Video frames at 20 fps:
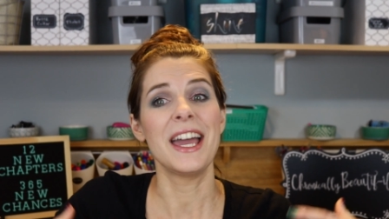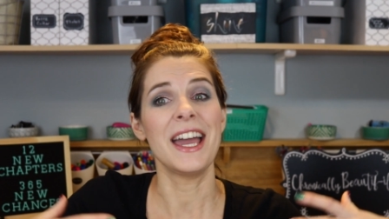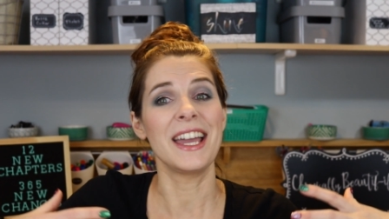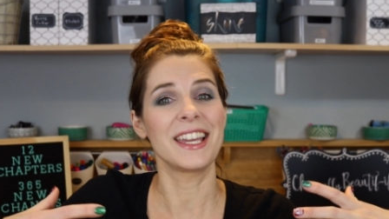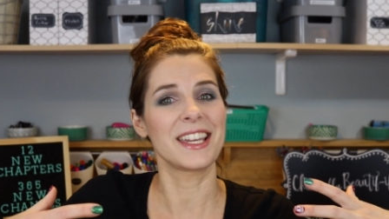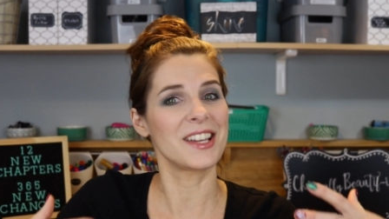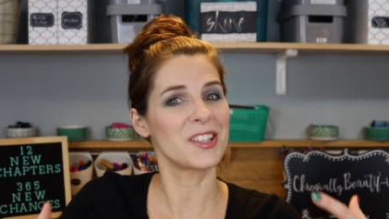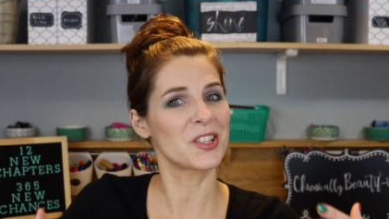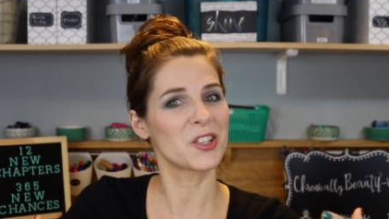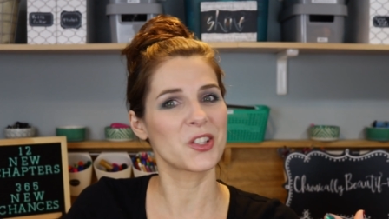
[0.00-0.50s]

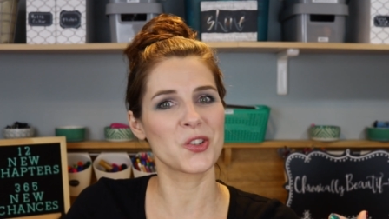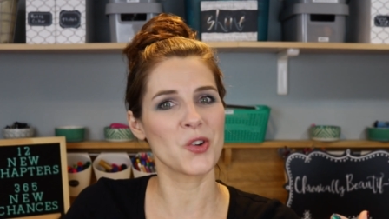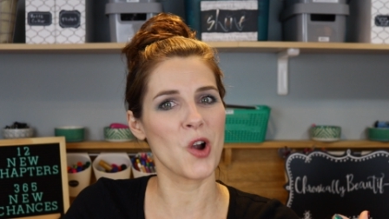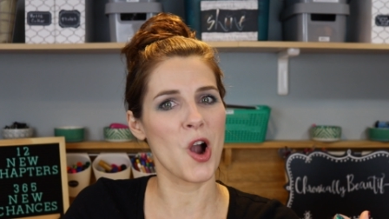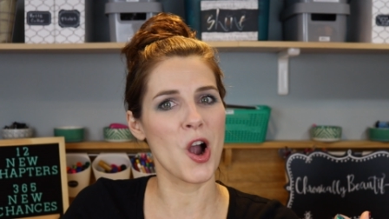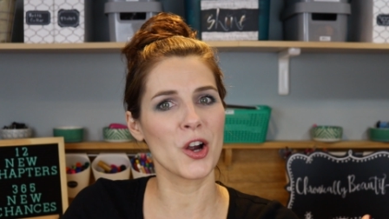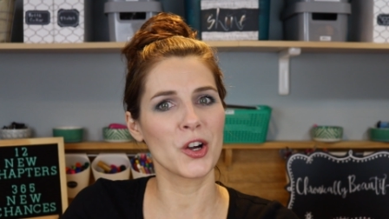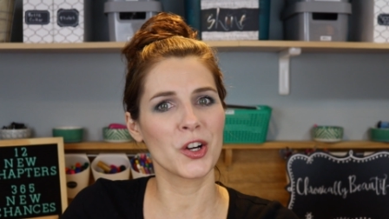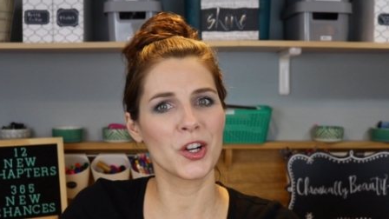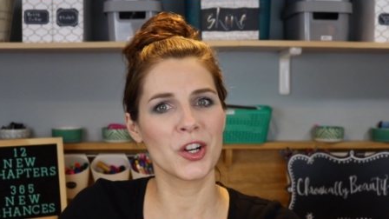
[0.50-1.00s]
and get
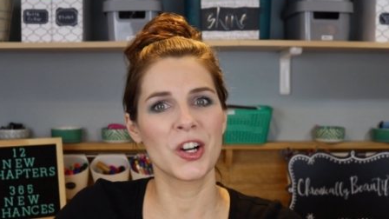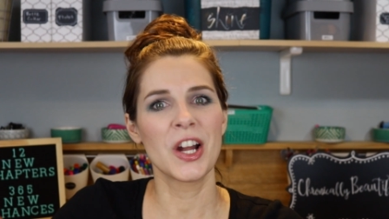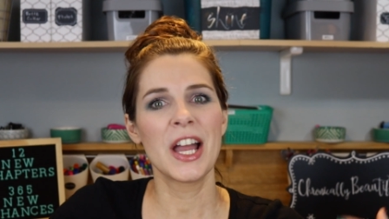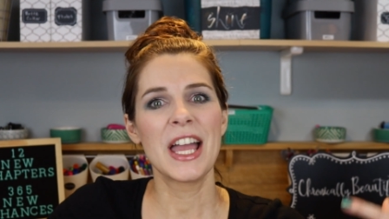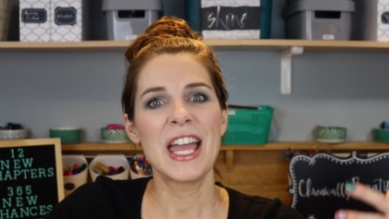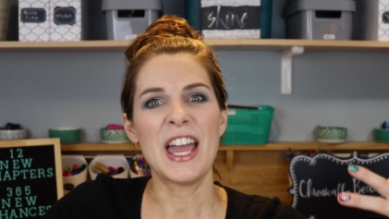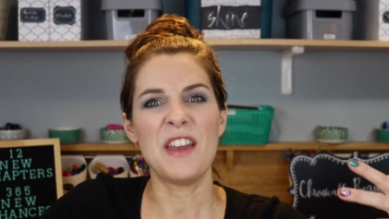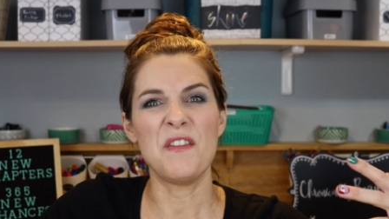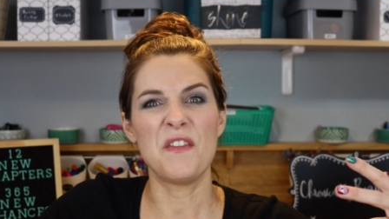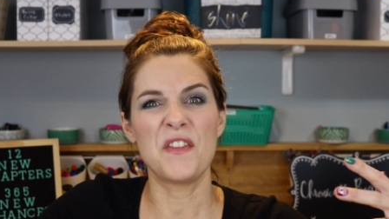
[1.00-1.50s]
stronger
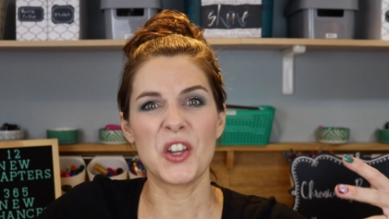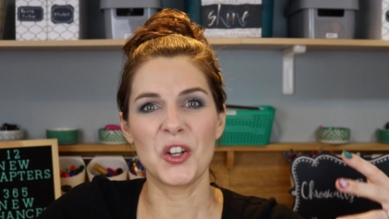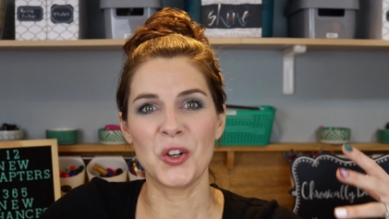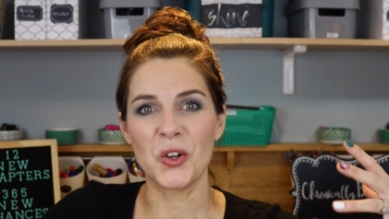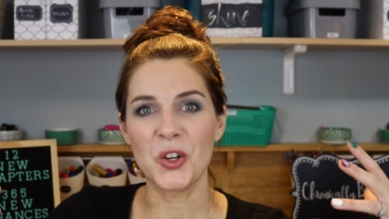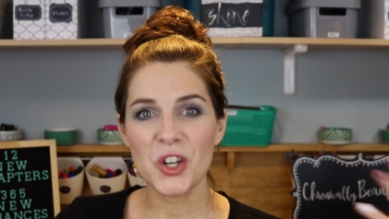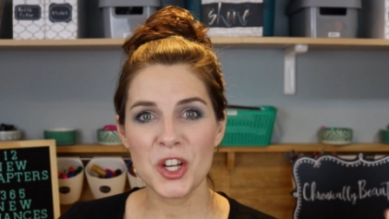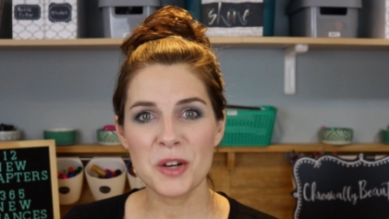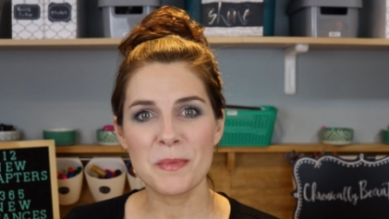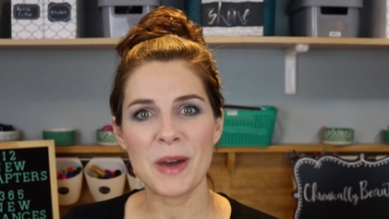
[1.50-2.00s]
and feel
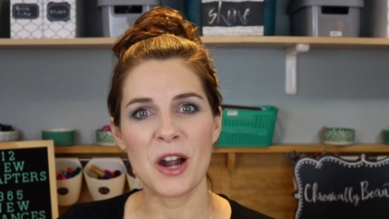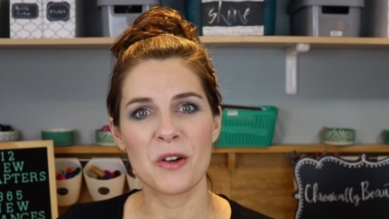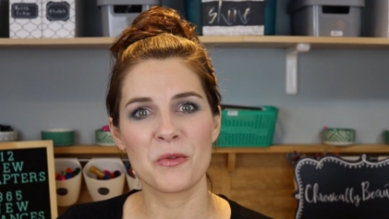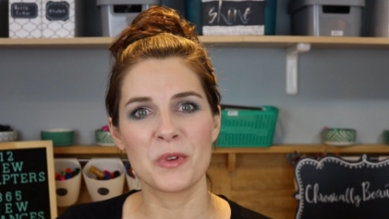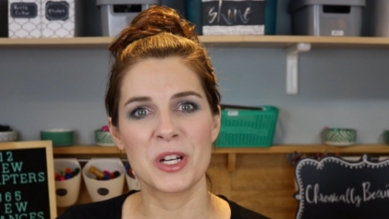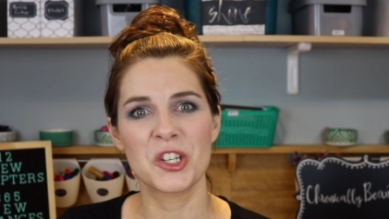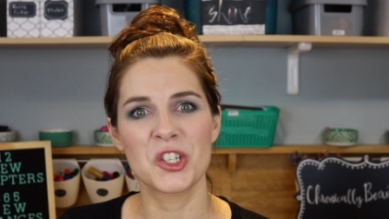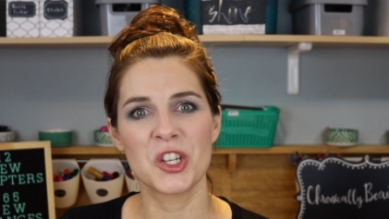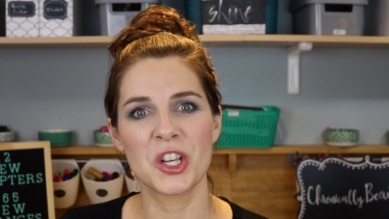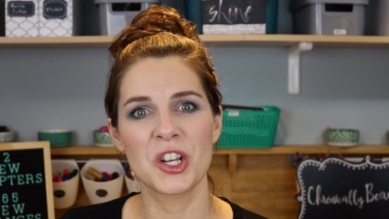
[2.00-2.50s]
good about
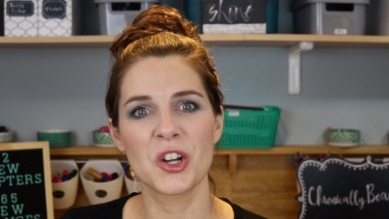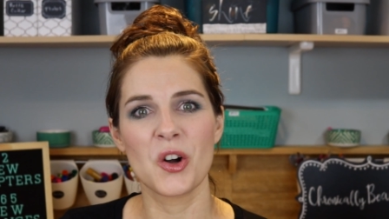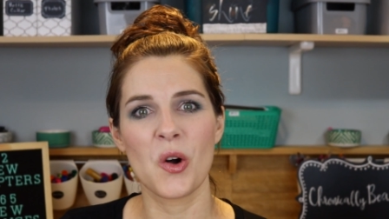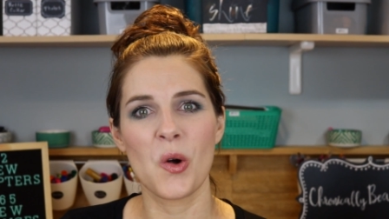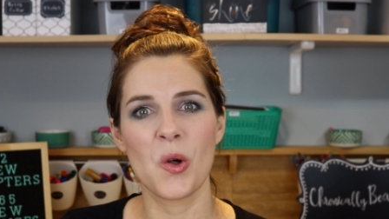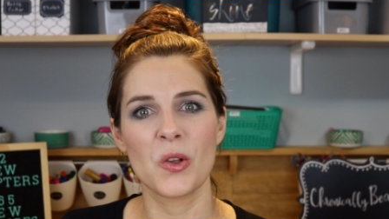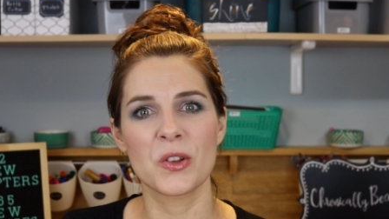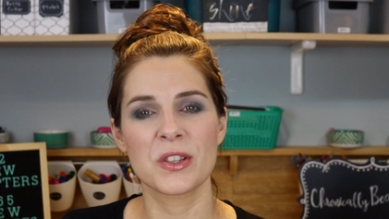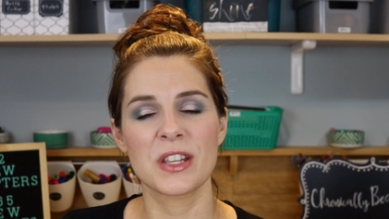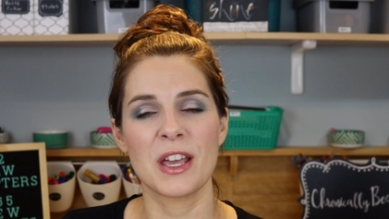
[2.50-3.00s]
reaching
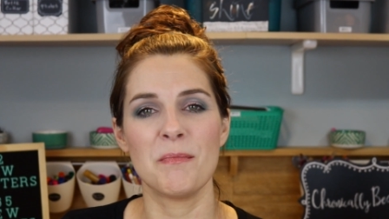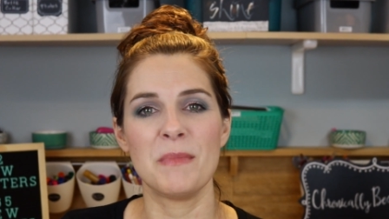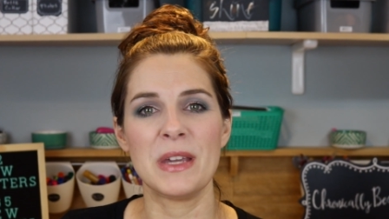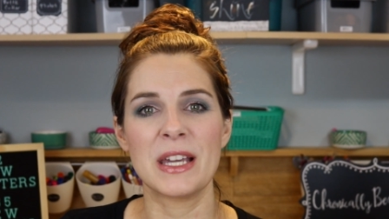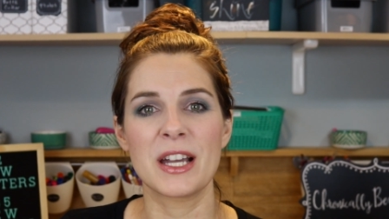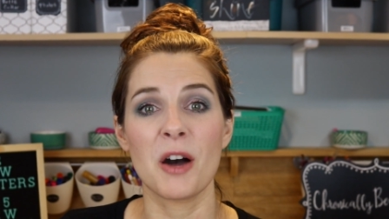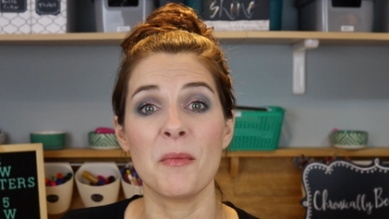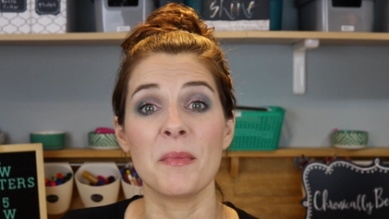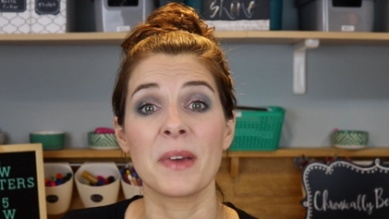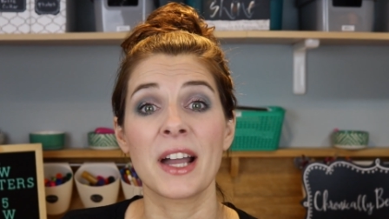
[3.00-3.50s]
goals and
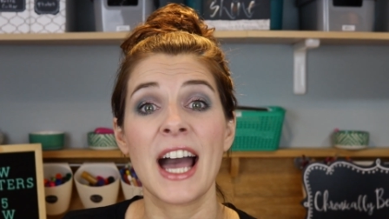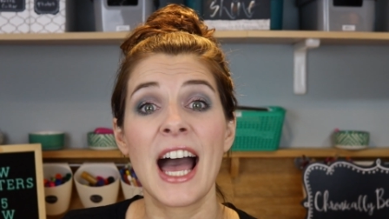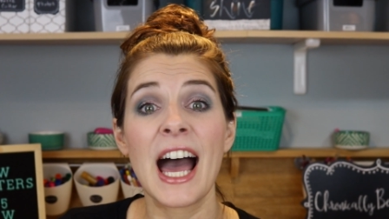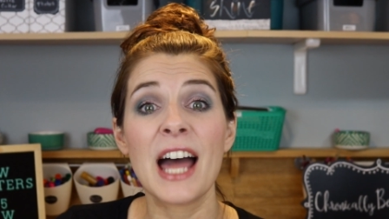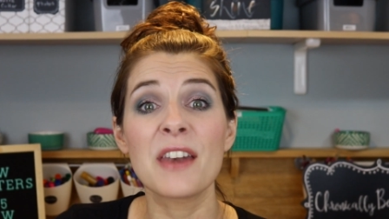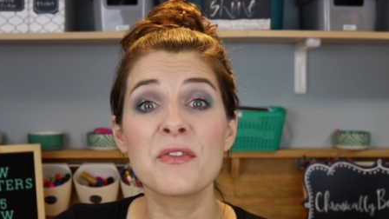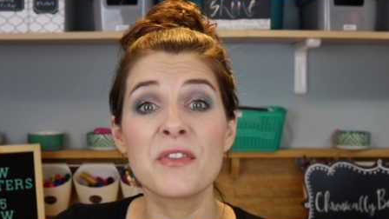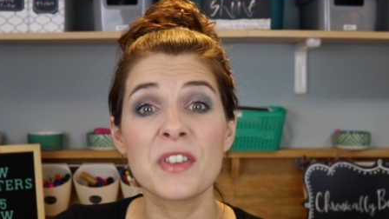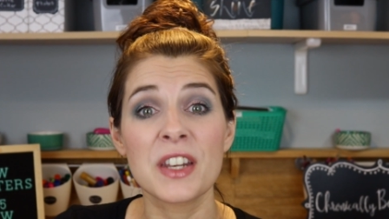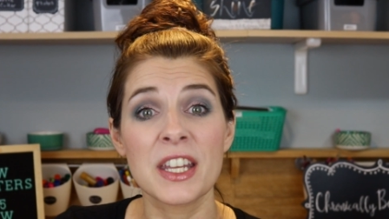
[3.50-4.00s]
become
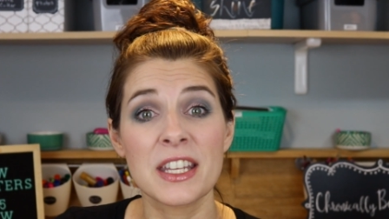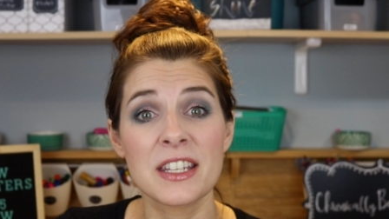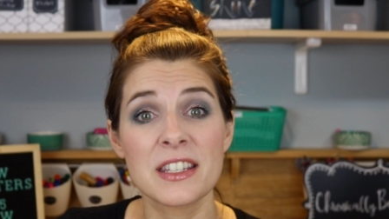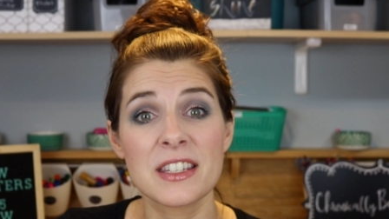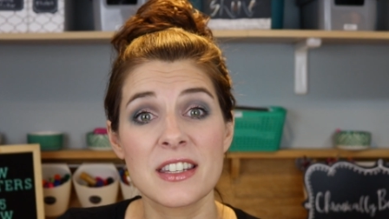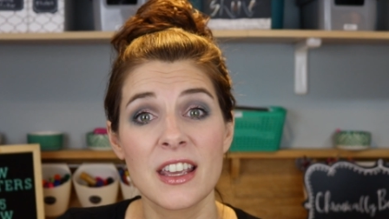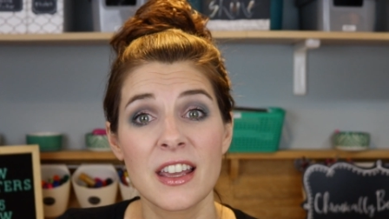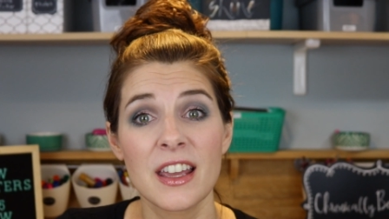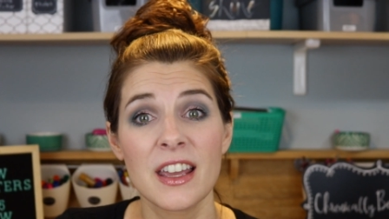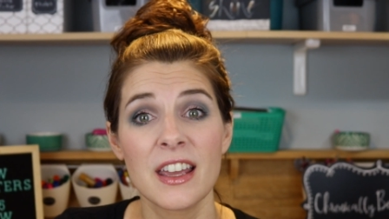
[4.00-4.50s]

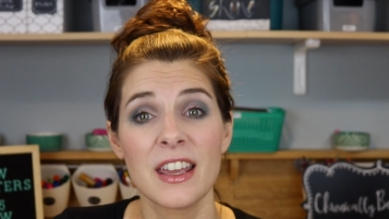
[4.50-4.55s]
confident